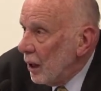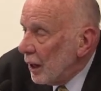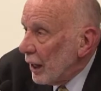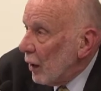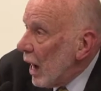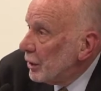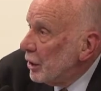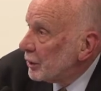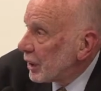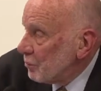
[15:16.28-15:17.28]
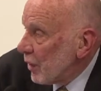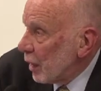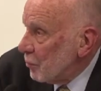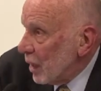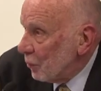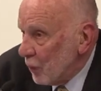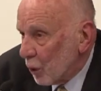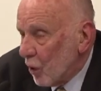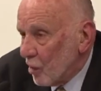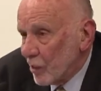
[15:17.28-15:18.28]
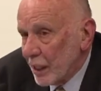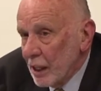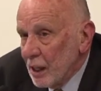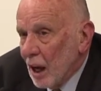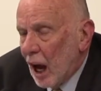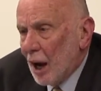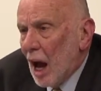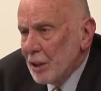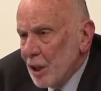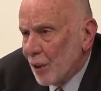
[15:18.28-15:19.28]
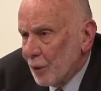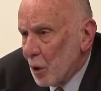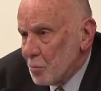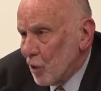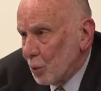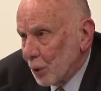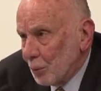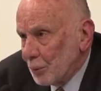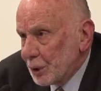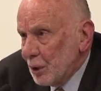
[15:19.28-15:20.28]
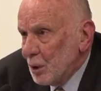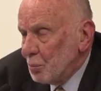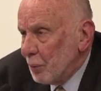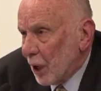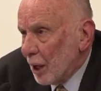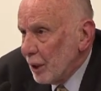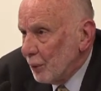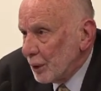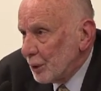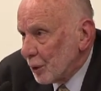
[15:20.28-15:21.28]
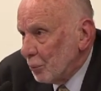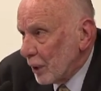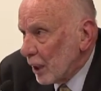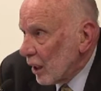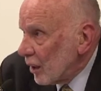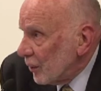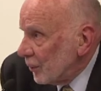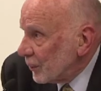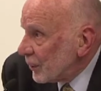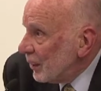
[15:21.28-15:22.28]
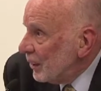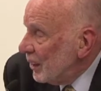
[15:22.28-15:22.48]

Now, I knew something about Macquarie, and I knew there were problems, but I knew it shouldn't be closed.